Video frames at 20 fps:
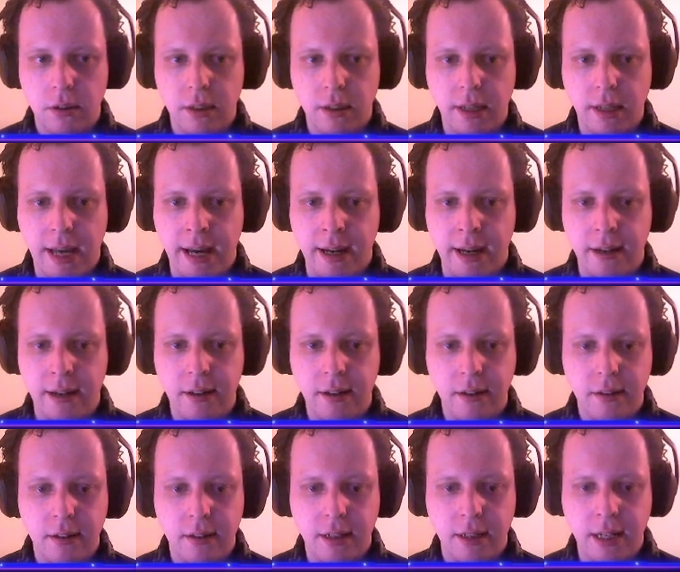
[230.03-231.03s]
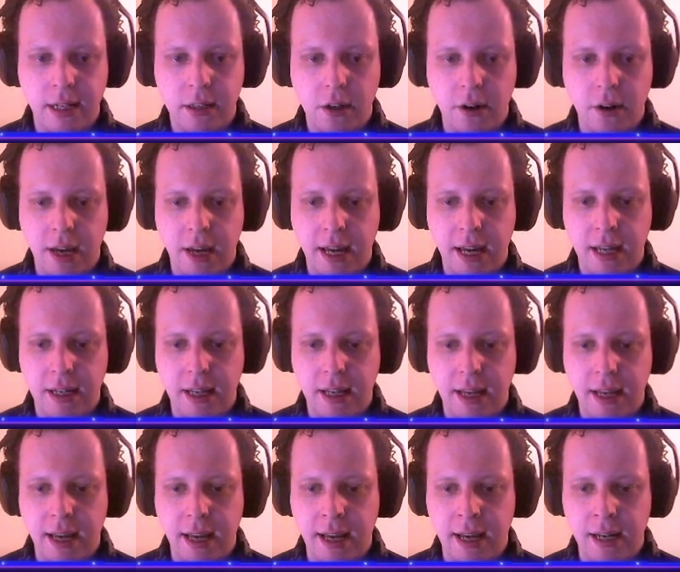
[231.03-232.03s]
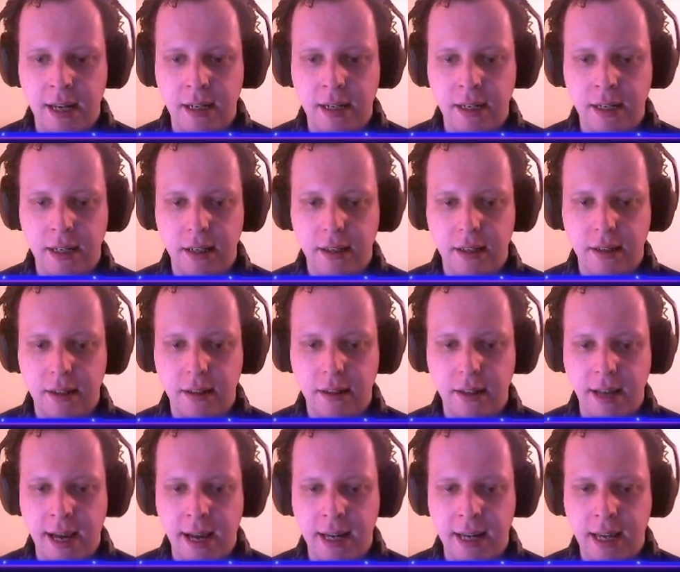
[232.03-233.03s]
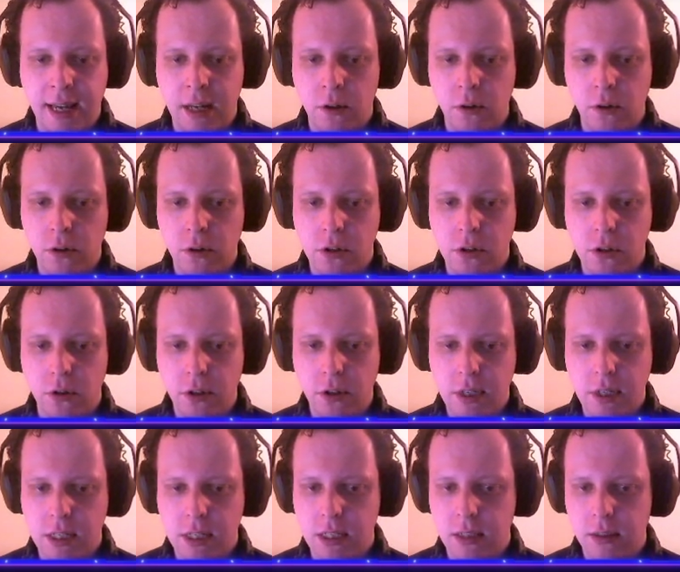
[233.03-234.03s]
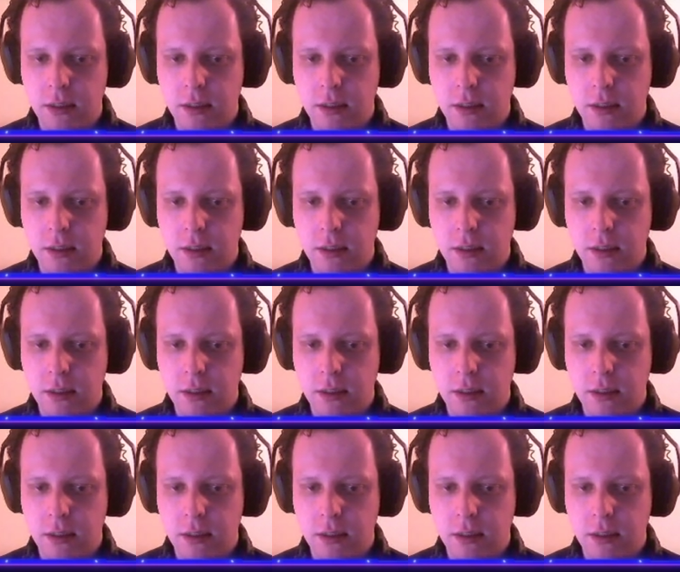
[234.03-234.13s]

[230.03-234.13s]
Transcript: add, let's go ahead and add a new source.